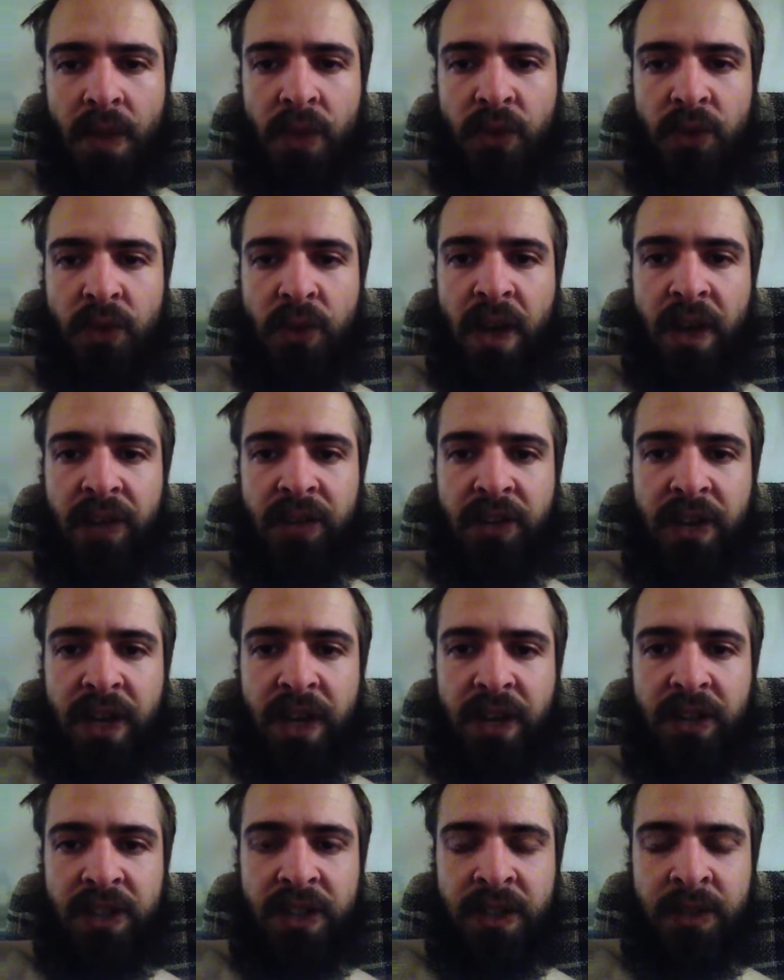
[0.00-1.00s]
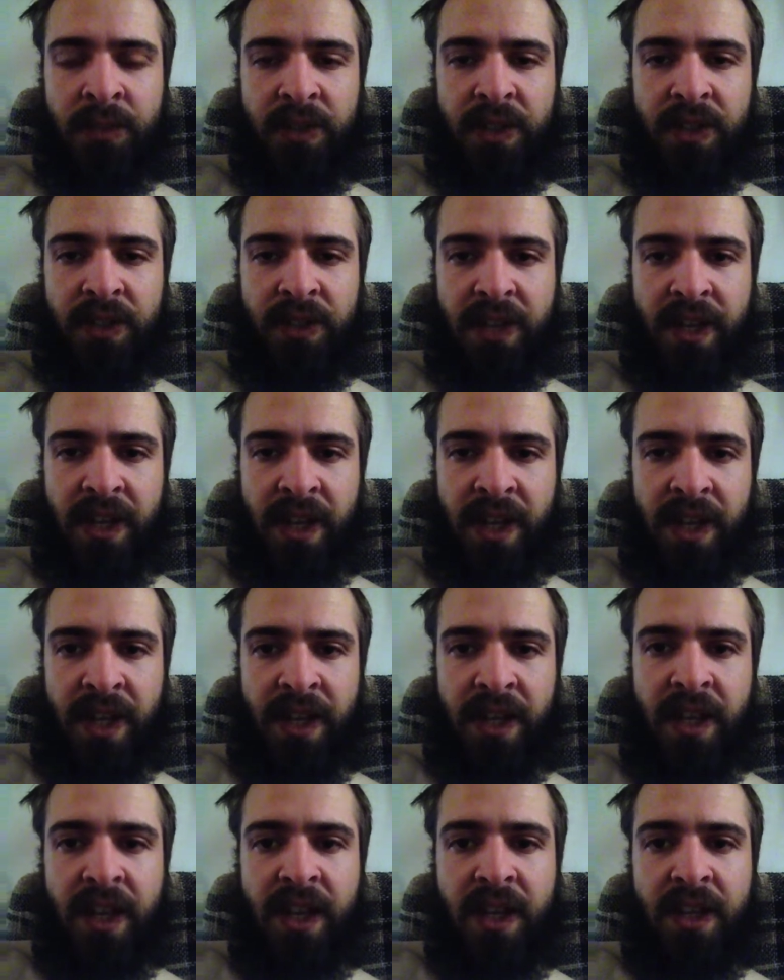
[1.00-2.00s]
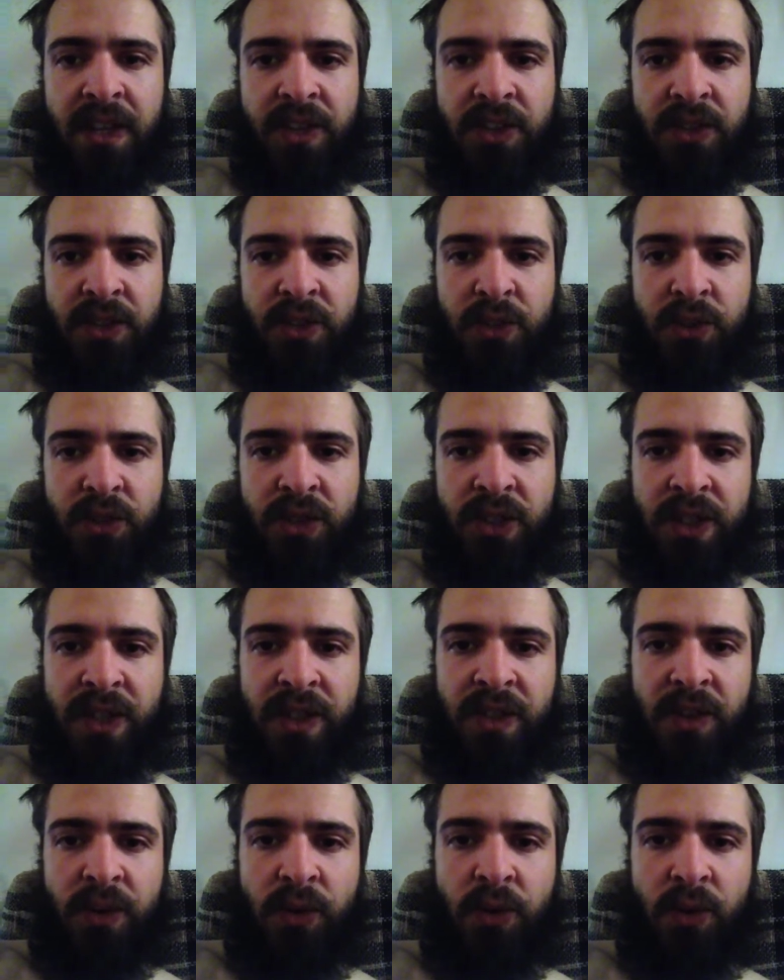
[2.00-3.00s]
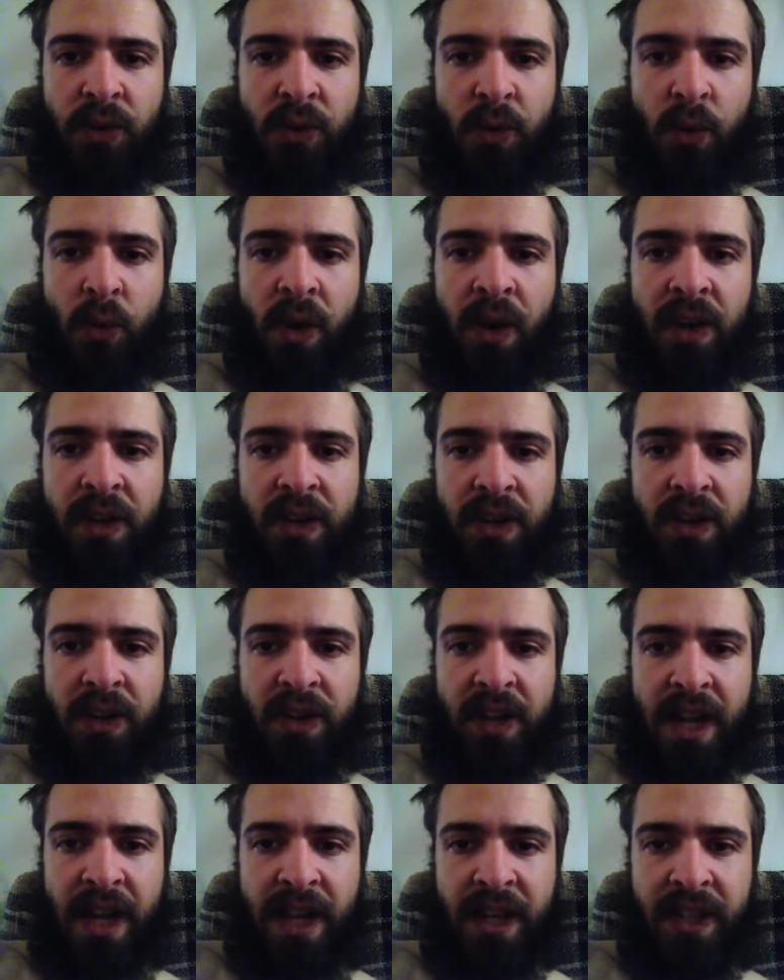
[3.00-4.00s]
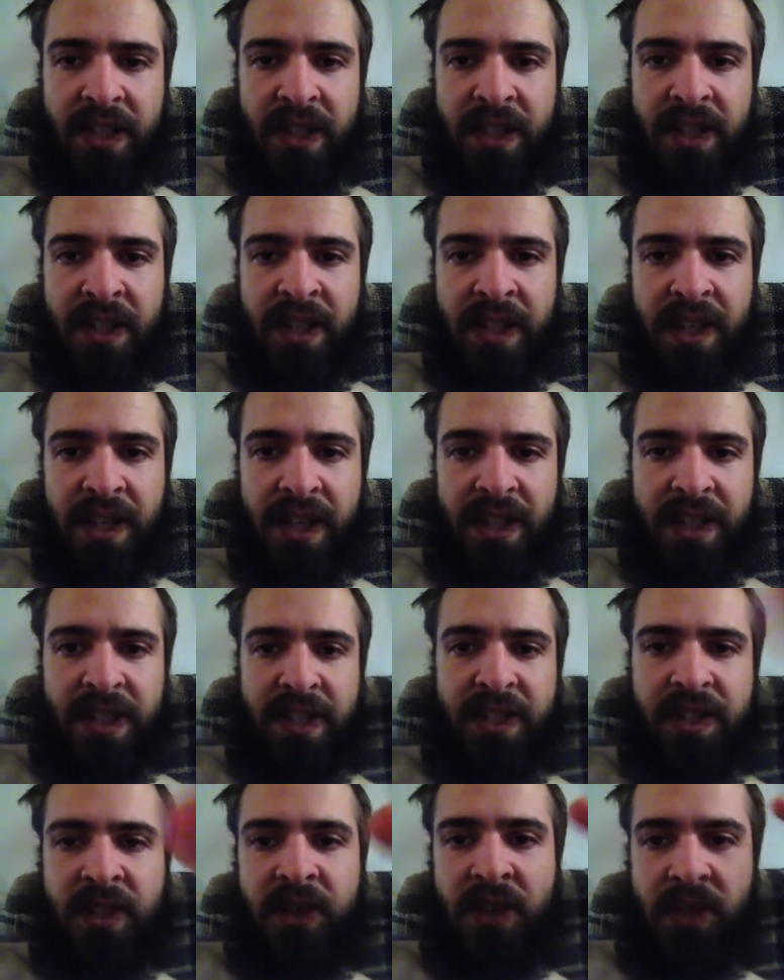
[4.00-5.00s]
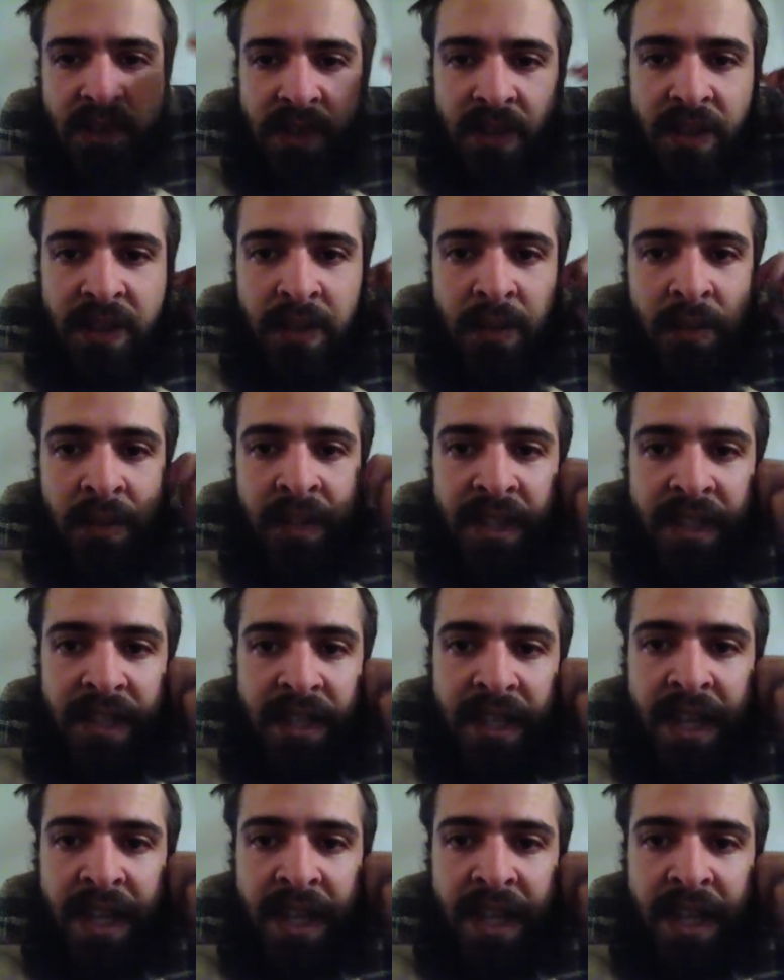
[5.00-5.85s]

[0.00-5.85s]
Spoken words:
So you have your calcium silicate solution, or water glass as it's called. This is a